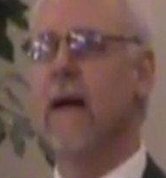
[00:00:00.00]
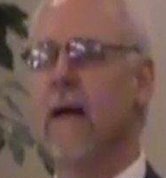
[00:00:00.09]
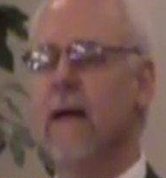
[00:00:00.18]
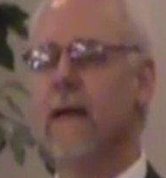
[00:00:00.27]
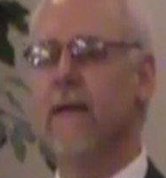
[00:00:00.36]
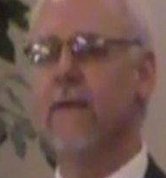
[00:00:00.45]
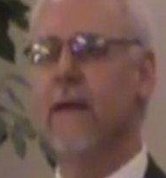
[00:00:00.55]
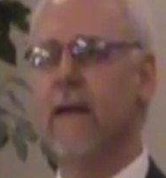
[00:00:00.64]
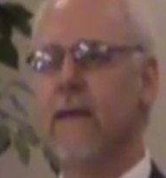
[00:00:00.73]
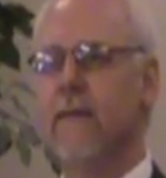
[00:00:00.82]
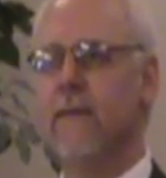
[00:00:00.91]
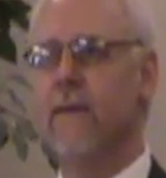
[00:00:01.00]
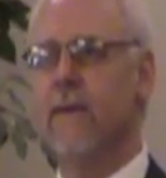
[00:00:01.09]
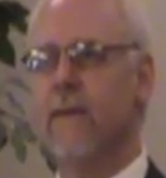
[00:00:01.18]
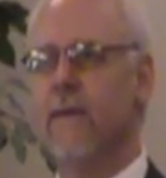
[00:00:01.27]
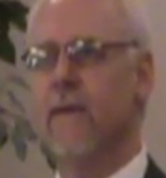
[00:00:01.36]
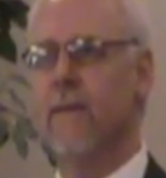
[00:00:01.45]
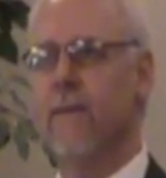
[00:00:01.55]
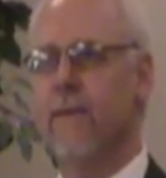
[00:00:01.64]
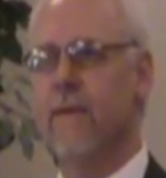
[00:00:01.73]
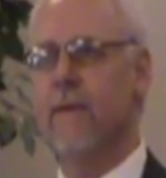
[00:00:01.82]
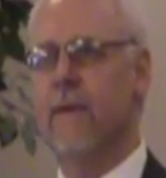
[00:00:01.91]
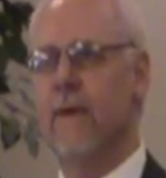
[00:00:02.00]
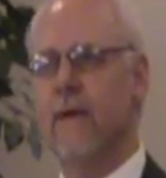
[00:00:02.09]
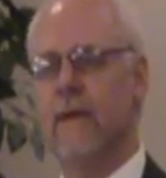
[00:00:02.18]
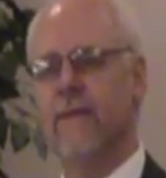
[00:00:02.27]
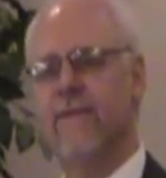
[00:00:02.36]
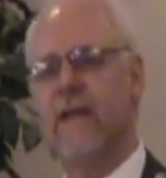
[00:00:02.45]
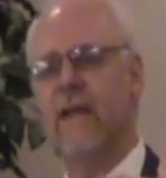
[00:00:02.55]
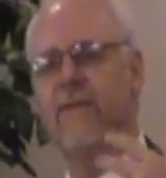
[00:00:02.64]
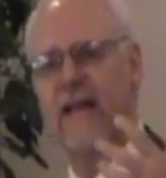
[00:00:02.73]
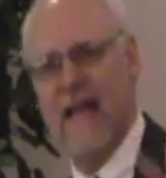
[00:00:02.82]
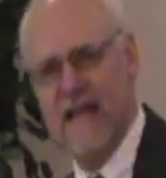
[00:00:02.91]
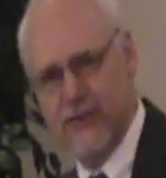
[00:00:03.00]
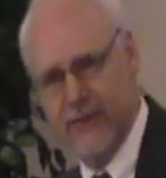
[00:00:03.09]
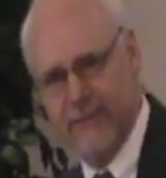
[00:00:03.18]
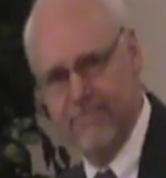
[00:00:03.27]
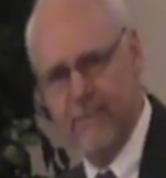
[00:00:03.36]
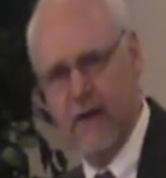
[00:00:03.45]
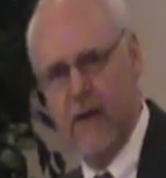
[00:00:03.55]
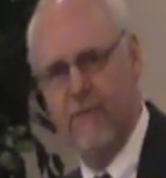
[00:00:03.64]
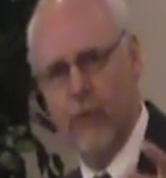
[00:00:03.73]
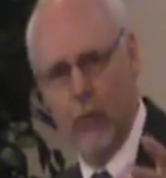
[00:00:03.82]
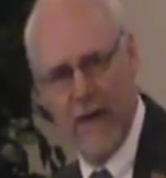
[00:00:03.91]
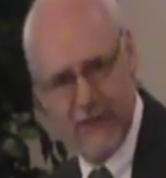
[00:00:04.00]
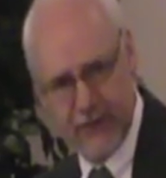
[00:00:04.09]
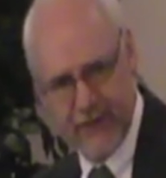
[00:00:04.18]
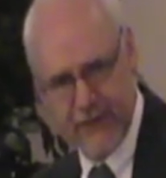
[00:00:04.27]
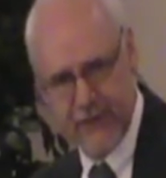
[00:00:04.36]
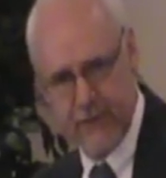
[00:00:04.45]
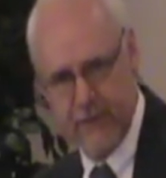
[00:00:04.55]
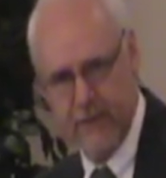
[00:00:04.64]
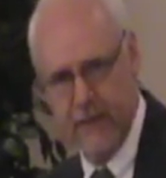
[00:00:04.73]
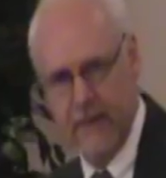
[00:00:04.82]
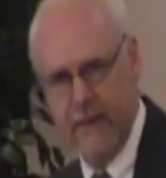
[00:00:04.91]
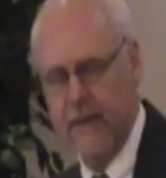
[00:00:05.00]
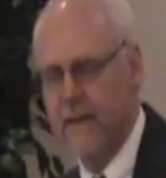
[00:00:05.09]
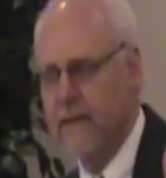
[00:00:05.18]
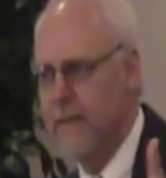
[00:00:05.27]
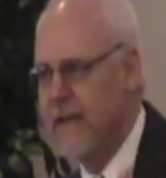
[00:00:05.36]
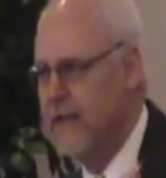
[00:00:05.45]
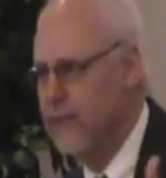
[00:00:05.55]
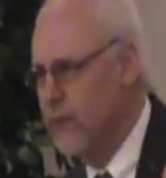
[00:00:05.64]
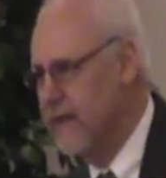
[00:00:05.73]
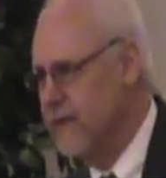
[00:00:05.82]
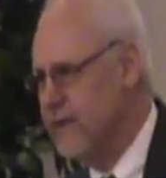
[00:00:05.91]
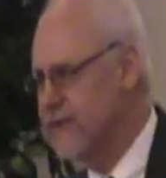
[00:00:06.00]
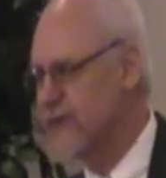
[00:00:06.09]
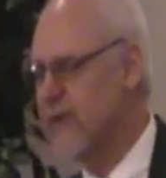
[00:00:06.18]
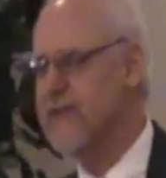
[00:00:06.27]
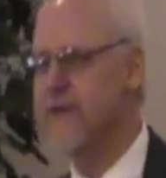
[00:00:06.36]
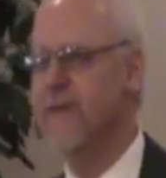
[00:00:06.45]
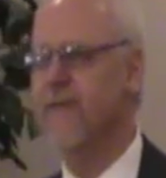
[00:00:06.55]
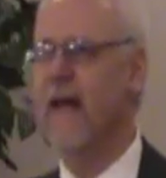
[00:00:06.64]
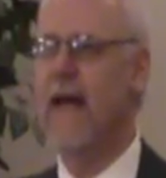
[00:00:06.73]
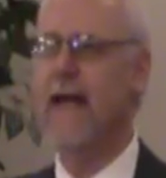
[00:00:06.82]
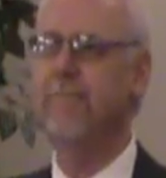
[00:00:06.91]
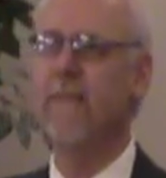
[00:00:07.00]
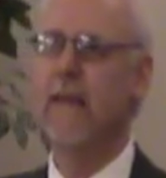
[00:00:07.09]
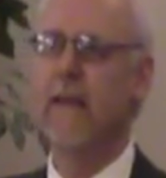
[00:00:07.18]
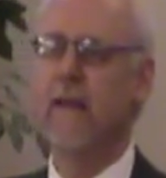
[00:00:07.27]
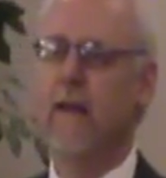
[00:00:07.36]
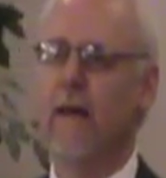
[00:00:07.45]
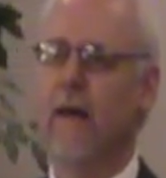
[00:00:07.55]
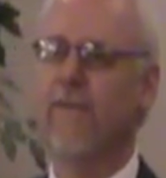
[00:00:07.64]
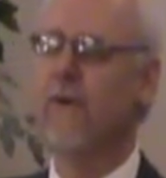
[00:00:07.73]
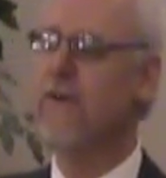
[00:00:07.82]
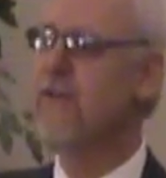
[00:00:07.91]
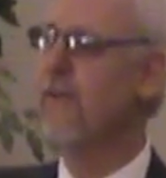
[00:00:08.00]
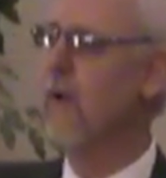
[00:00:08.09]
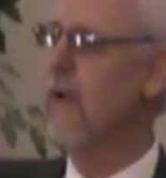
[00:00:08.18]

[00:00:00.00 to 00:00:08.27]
uh, the, the, the, the vilification of the righteous. Let me give you an illustration of that. Uh, first of